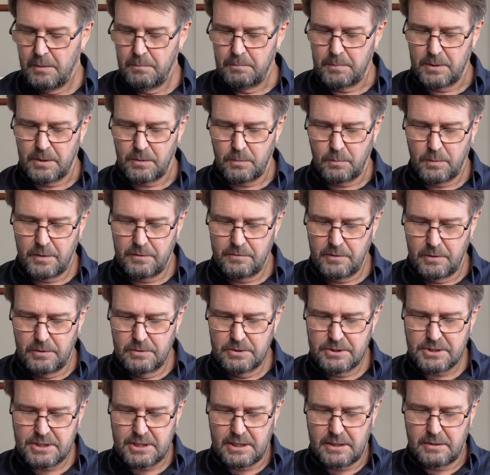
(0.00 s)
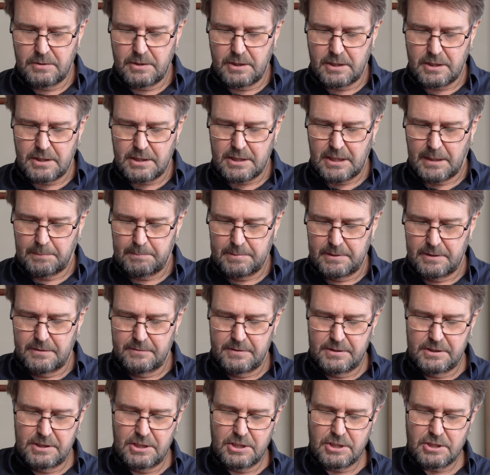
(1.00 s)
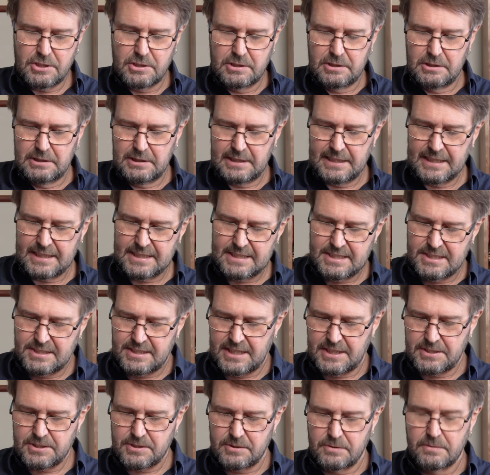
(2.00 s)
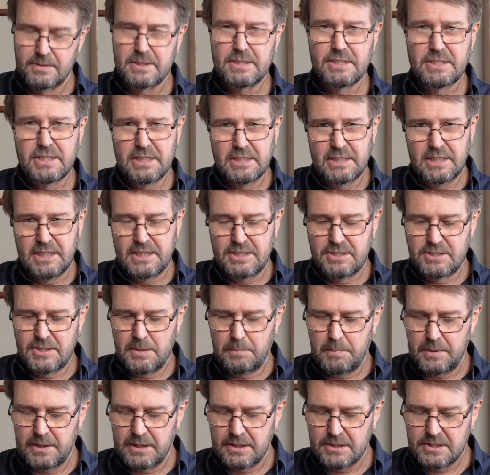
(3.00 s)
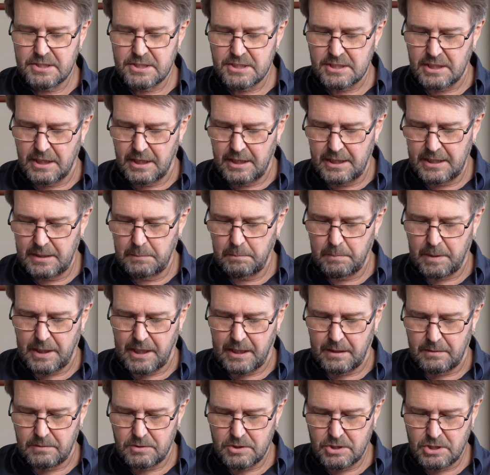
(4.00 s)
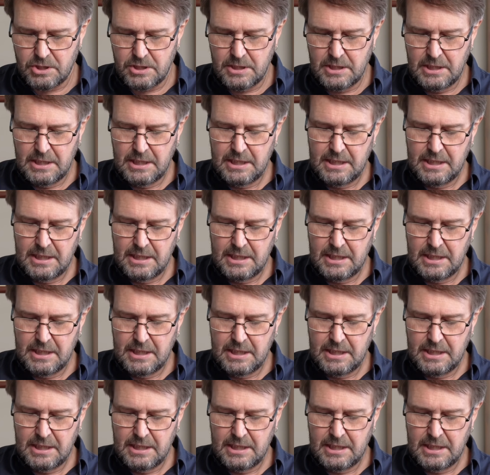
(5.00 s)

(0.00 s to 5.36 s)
but we've also got a couple of additional accessories in a zipping side pouch.